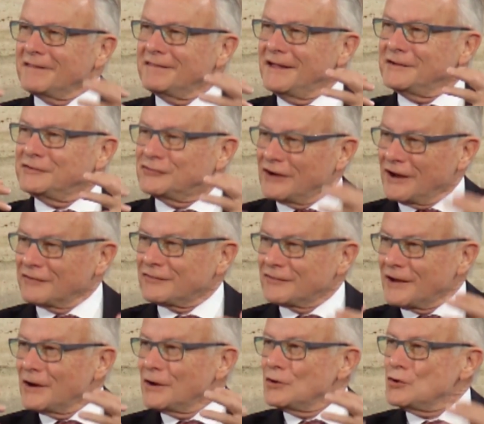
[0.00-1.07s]
They're just
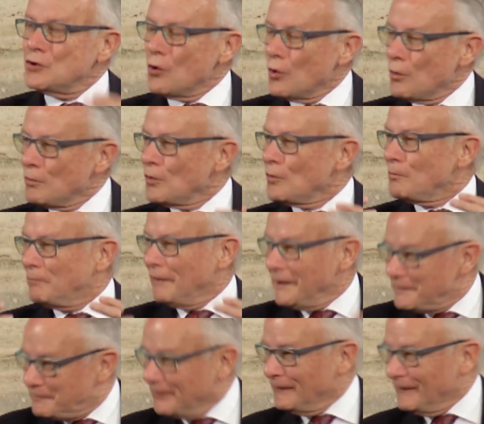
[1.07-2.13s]
normal
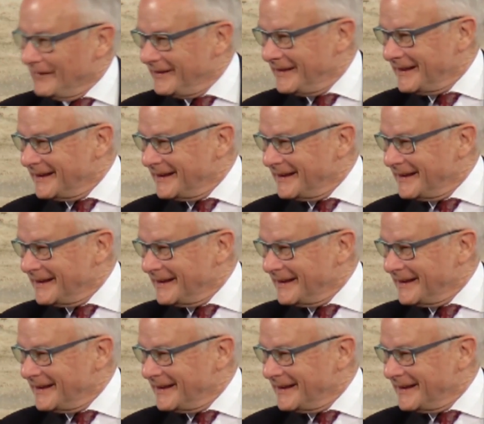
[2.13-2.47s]
people.